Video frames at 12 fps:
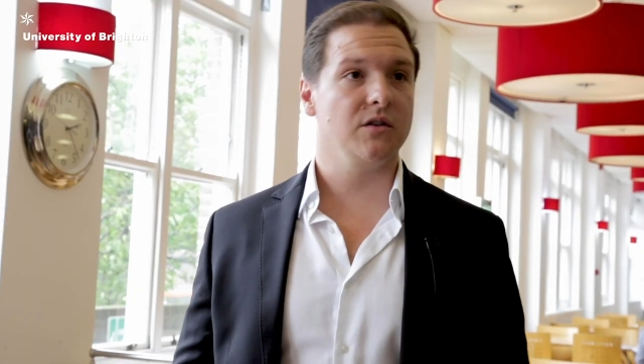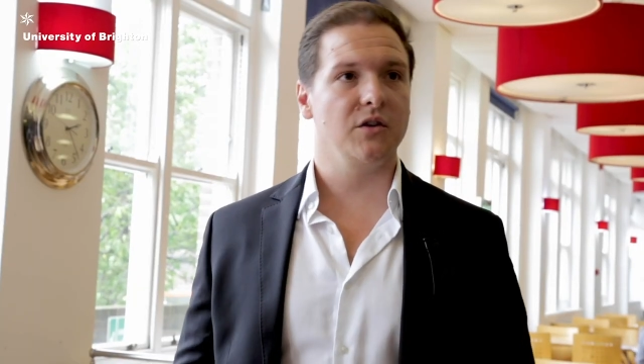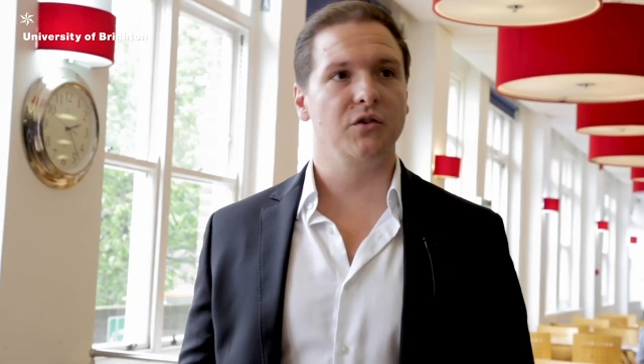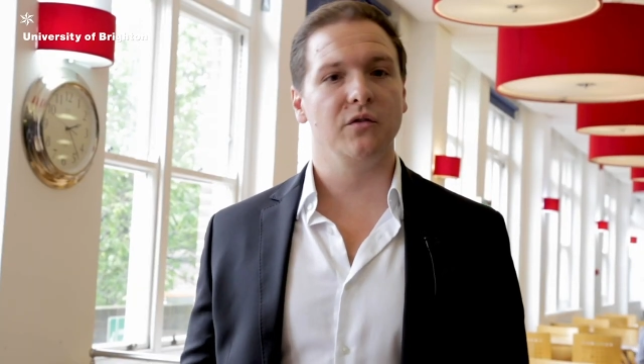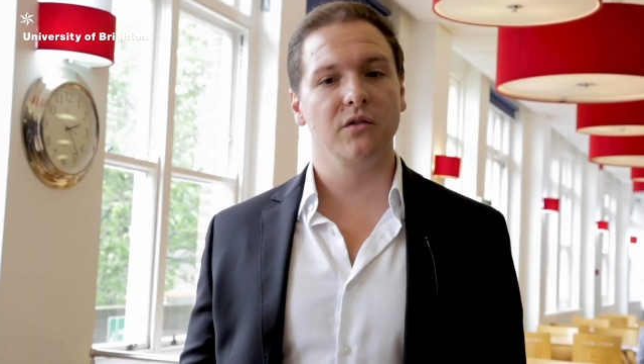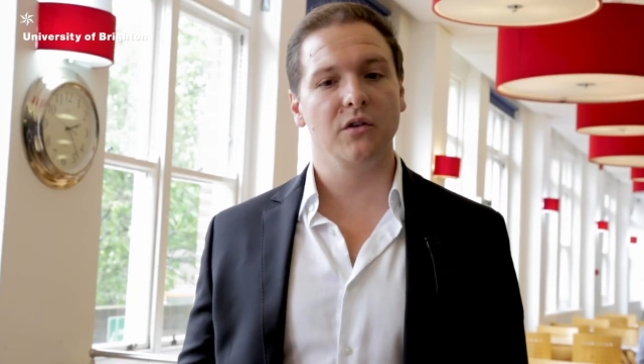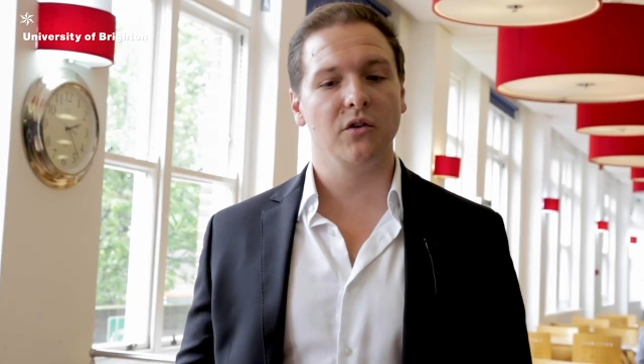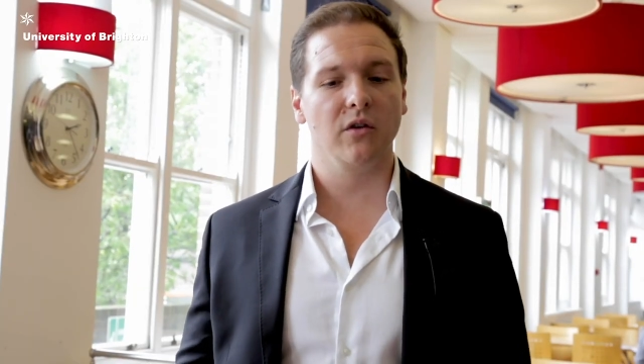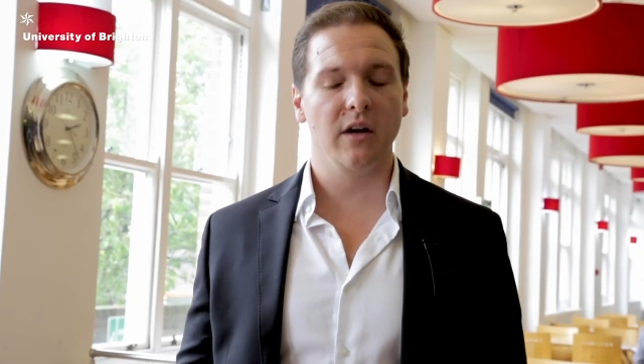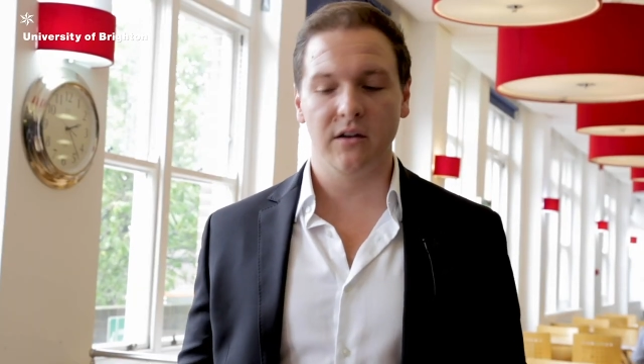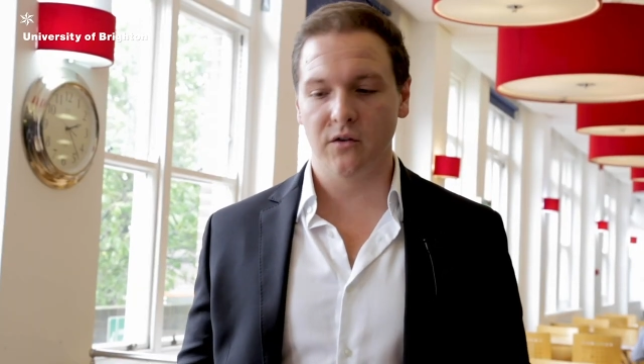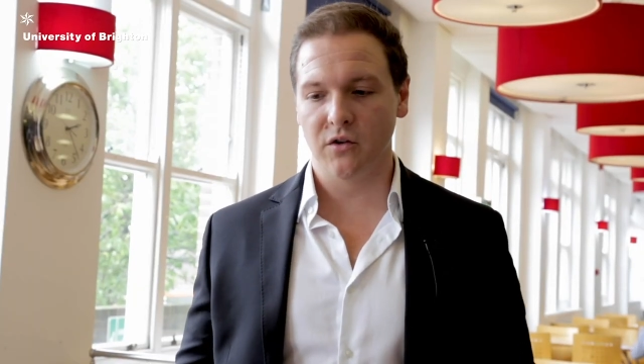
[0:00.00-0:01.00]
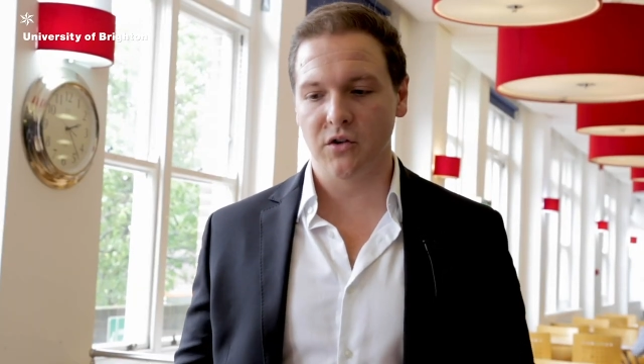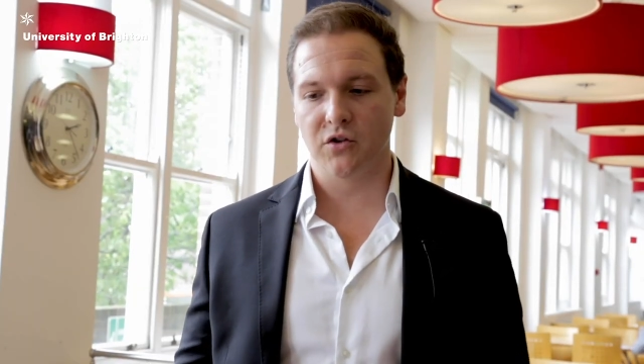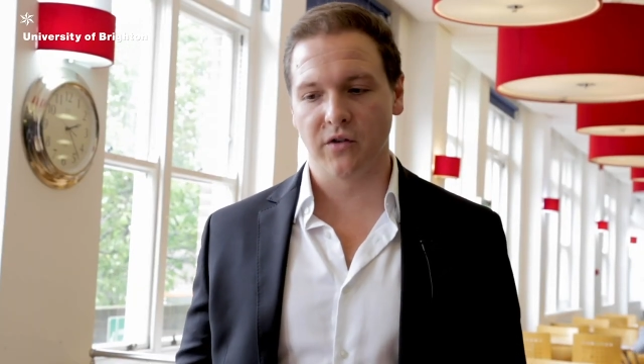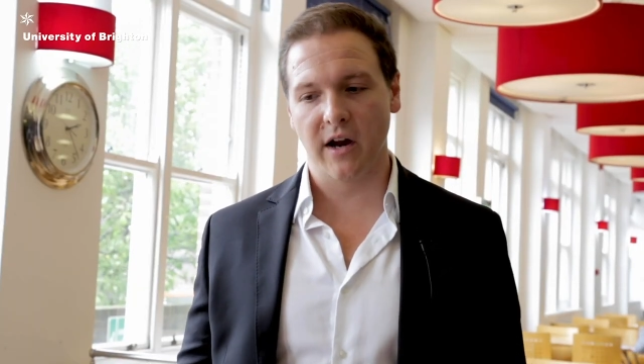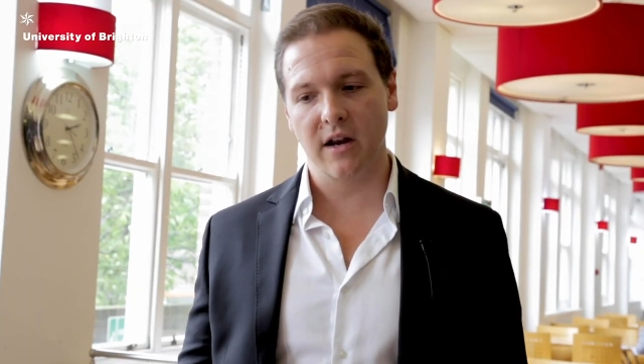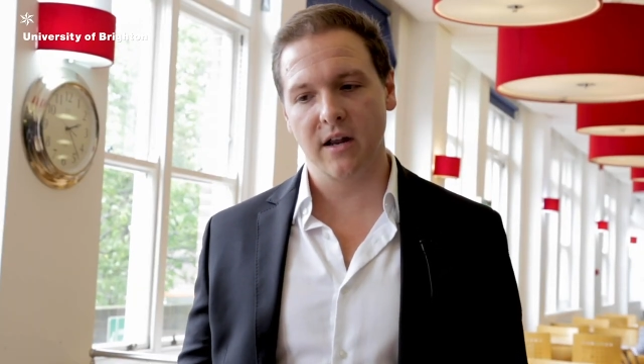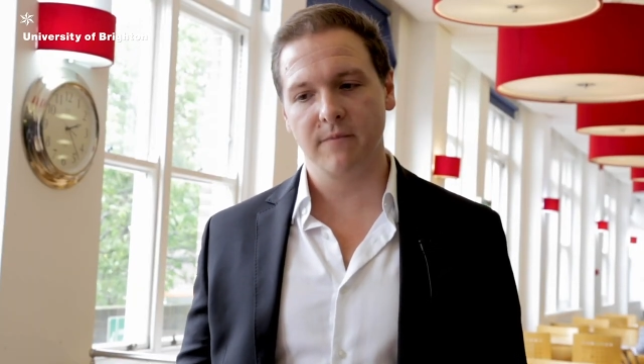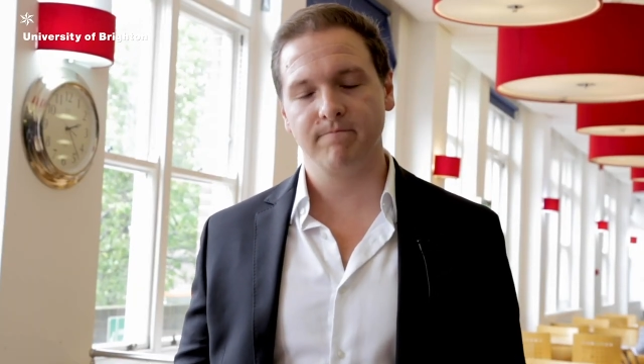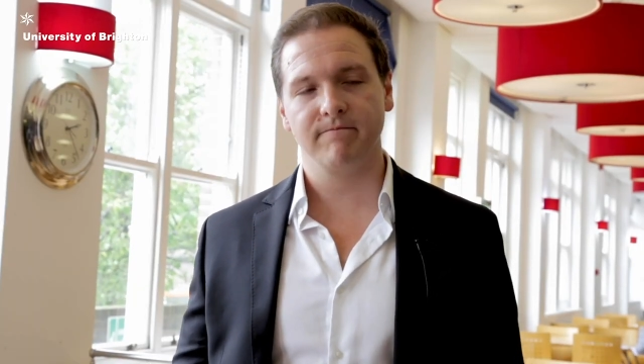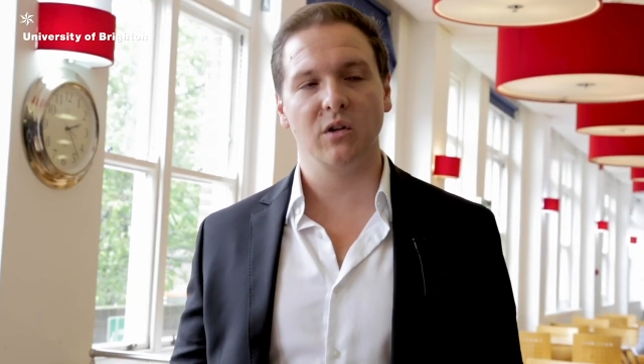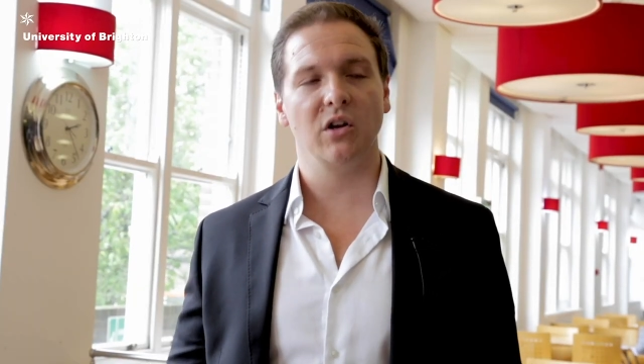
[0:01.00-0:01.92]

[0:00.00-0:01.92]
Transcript: So you do the degree, you, you train in,